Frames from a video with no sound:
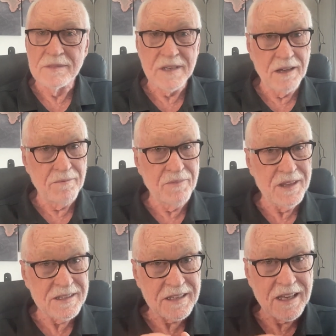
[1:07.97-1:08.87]
Now,
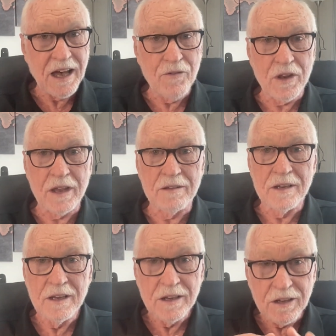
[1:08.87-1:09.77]
this covenant
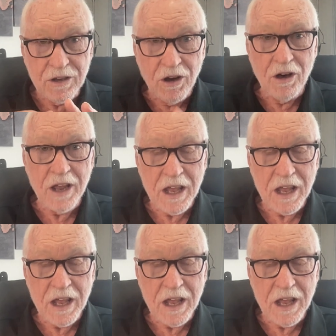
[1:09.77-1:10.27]
God